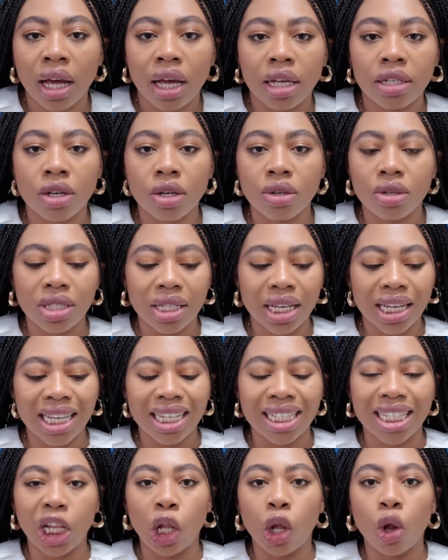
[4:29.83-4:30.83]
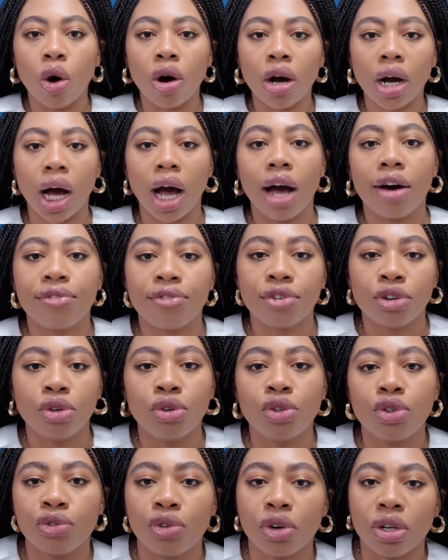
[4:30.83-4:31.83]
it's going to take it longer for you
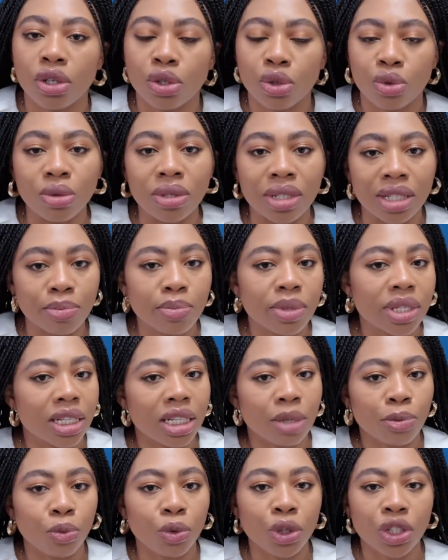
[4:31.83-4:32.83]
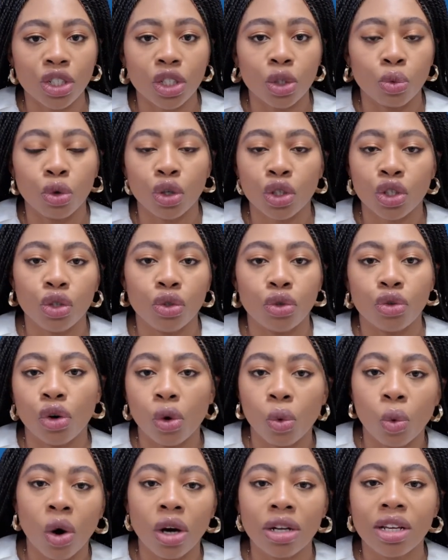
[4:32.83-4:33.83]
to fall into deep sleep, which is what you
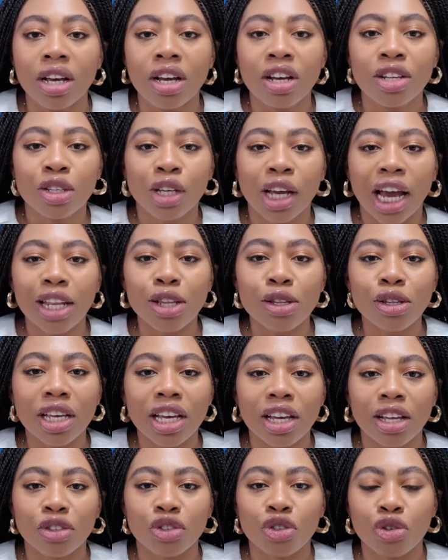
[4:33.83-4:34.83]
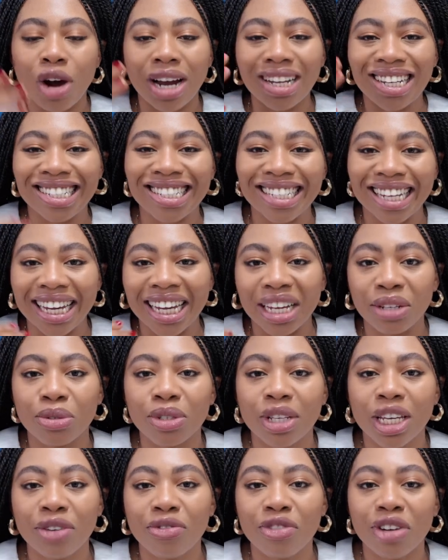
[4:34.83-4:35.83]
don't want. So it kind of throughout the day, to
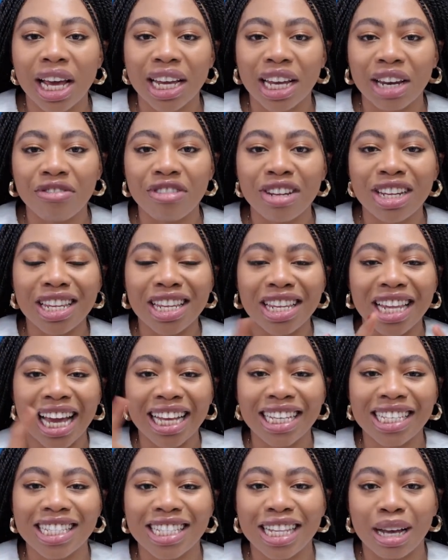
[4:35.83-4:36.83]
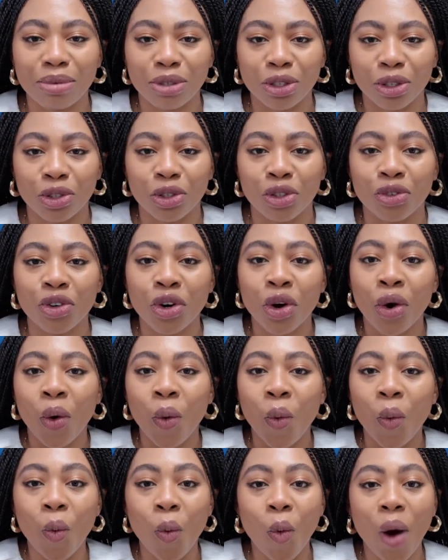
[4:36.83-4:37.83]
give you like a really nice snapshot of
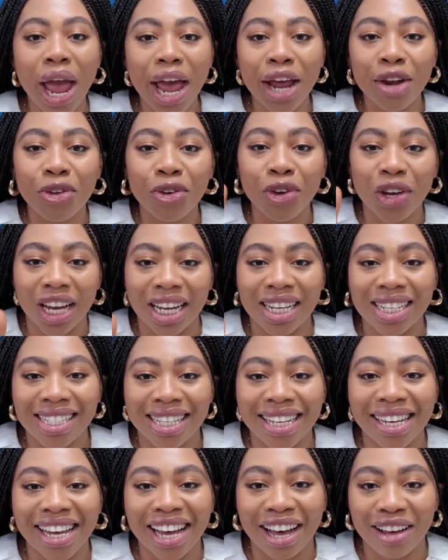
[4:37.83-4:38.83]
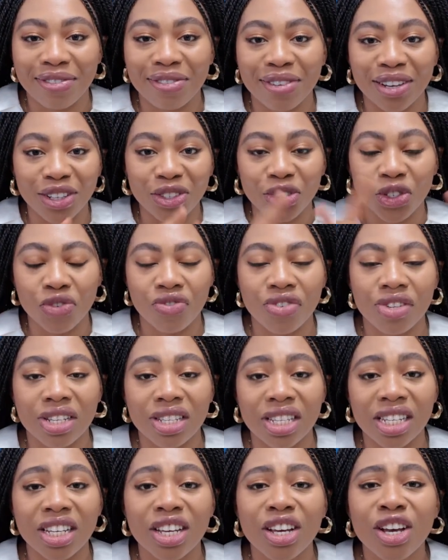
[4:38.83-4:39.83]
when you can take caffeine during the
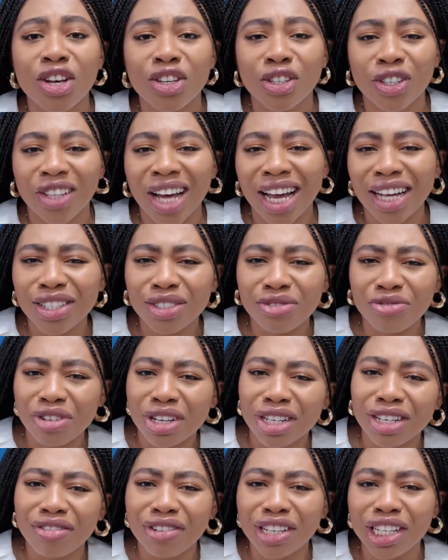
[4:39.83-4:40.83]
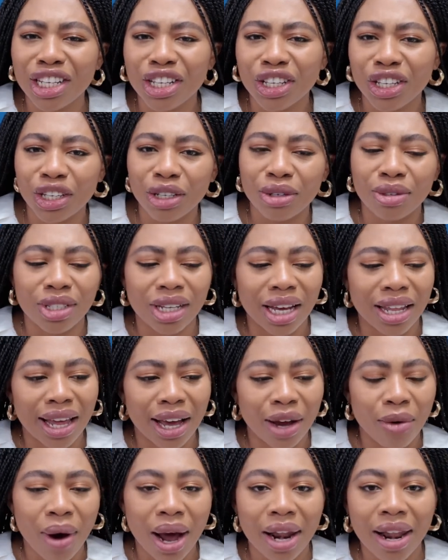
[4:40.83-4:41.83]
day. So that is really cute, and
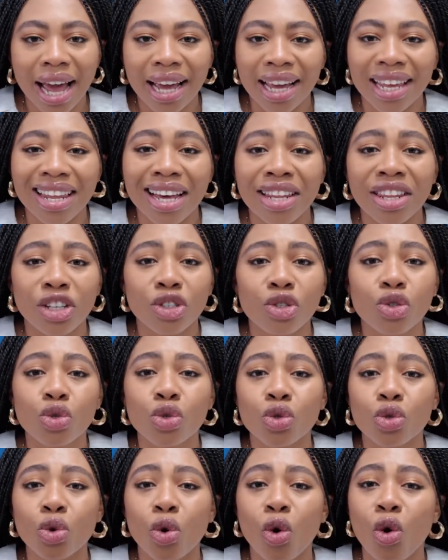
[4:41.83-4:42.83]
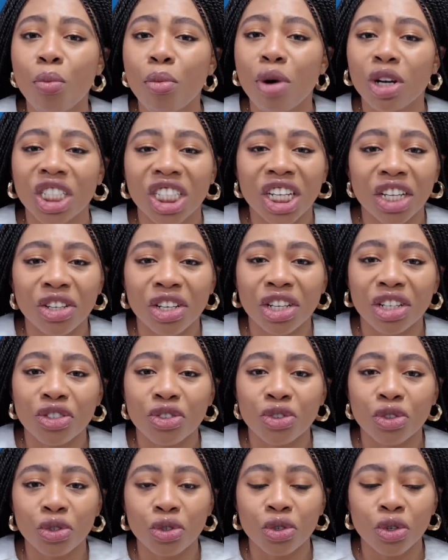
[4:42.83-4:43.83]
I quite like it. Now, there's so much that you can
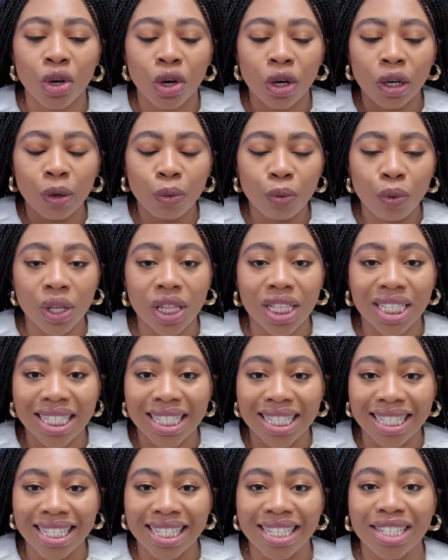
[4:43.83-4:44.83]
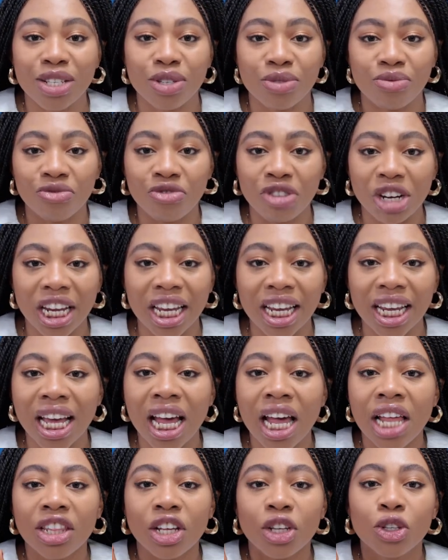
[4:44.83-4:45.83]
do with this ring.
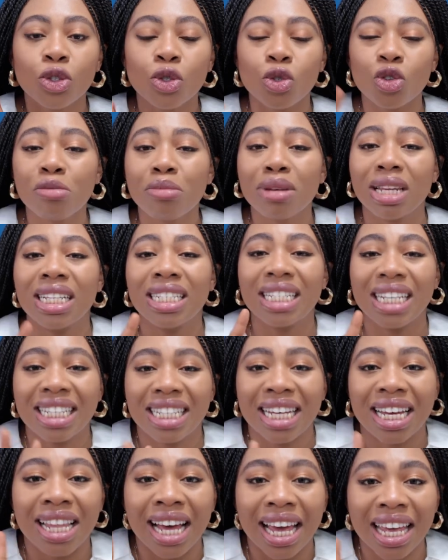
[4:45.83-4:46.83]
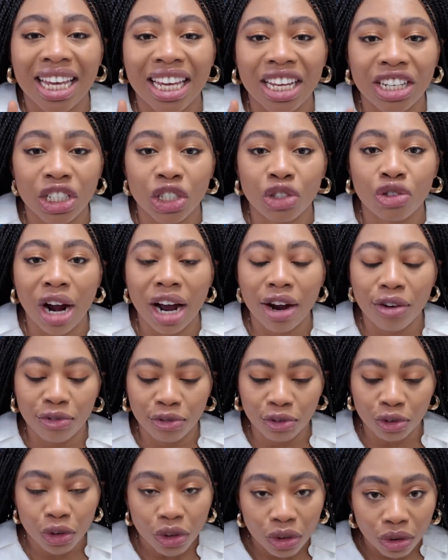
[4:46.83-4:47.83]
There's so many data that it can track
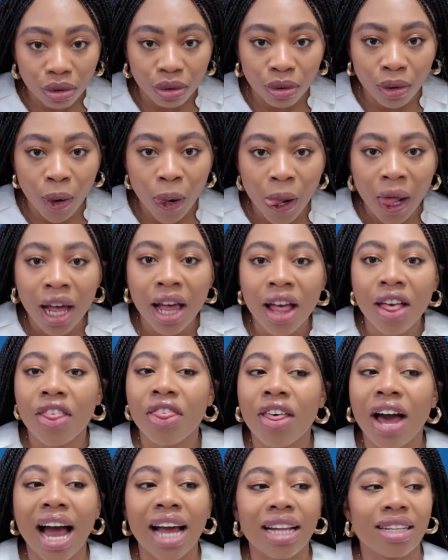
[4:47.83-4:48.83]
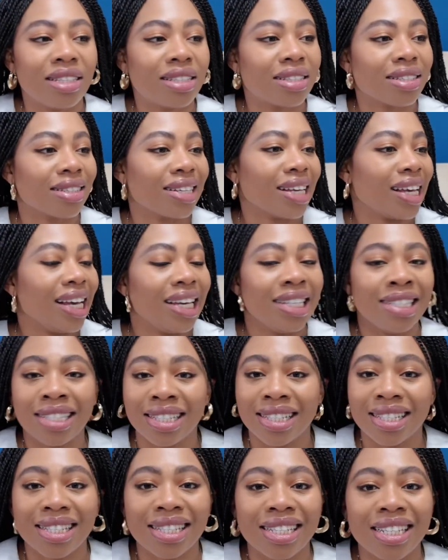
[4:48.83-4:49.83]
for you that it's
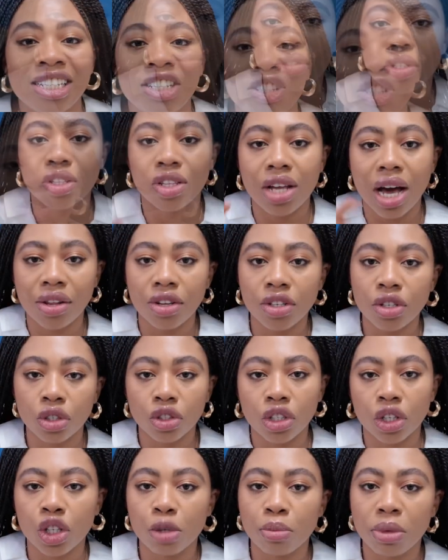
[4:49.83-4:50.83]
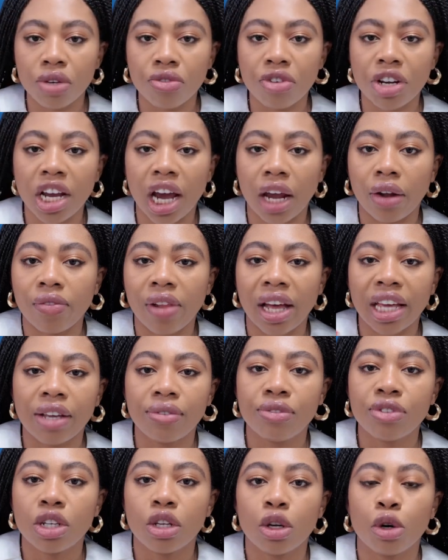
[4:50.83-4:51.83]
insane. So now this Ultrahuman ring kind of like
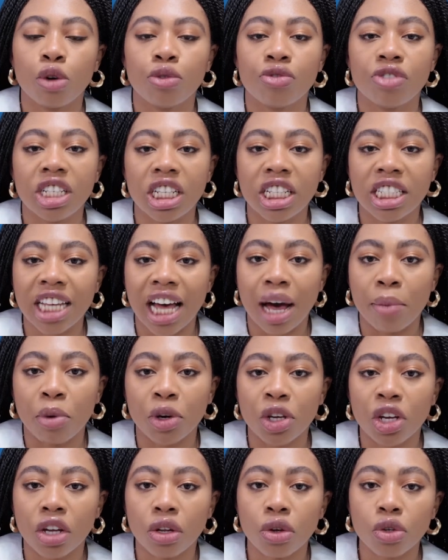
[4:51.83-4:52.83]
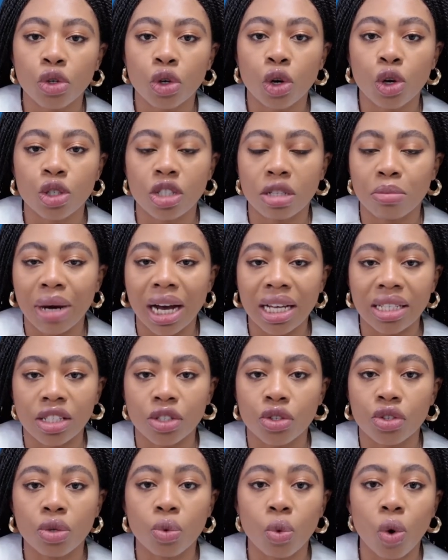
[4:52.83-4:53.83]
gives you a lot of data, but you can also customize
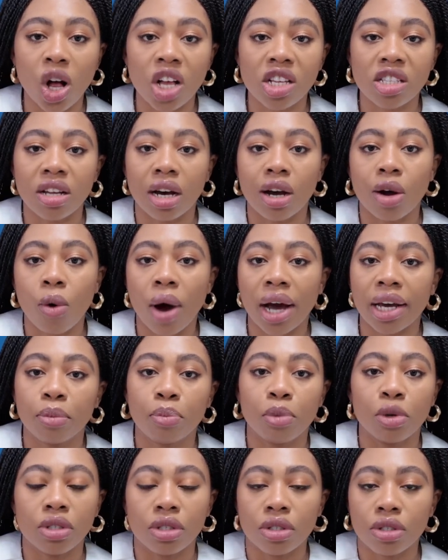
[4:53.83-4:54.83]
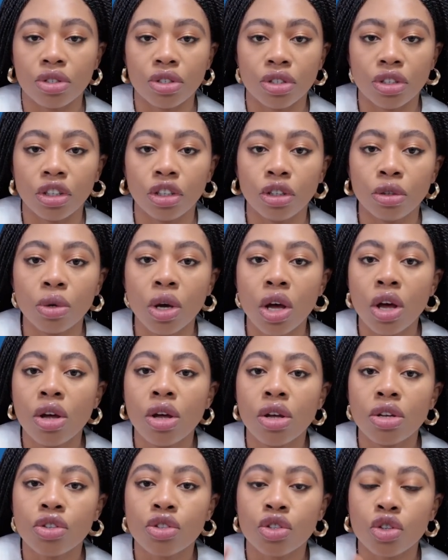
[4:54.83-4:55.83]
it to the ones that are quite important to you.
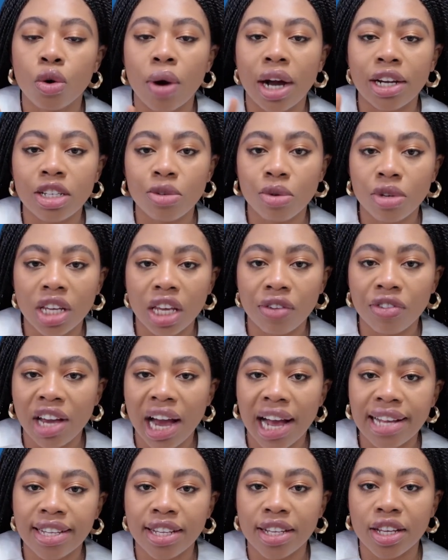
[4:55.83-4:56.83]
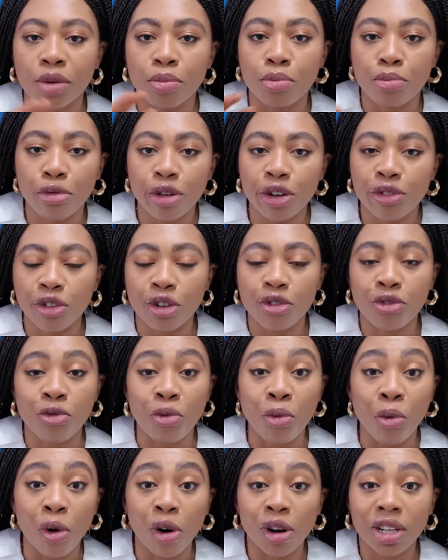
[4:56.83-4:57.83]
So I just want to give you guys a brief of
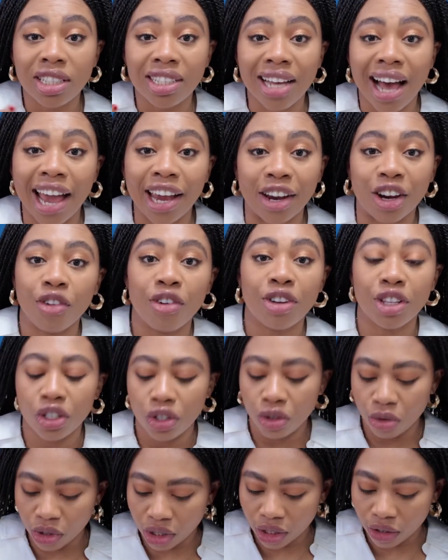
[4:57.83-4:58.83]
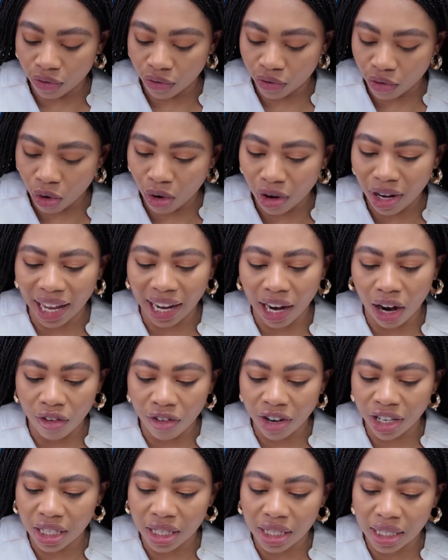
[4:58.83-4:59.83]
what I currently use it for, like I
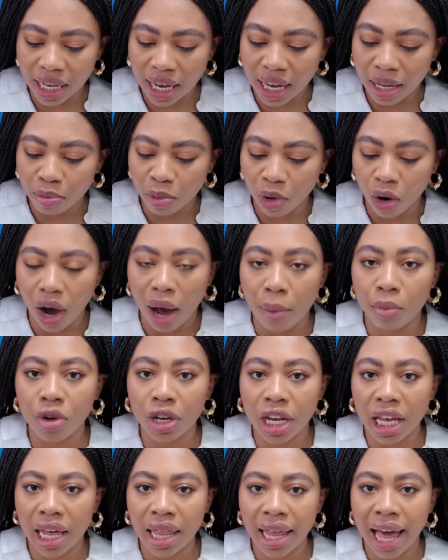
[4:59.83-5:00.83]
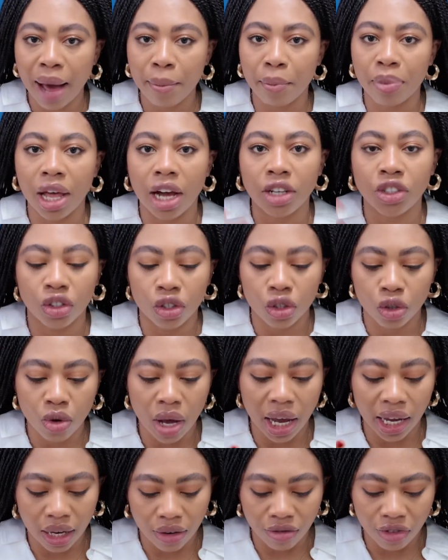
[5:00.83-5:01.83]
already said, but I'm looking at the app now just so
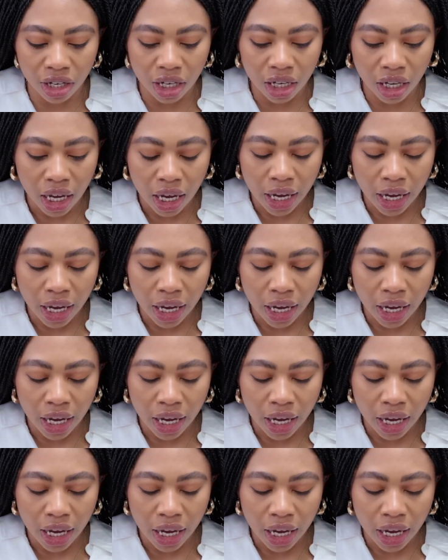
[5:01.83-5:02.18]
I can really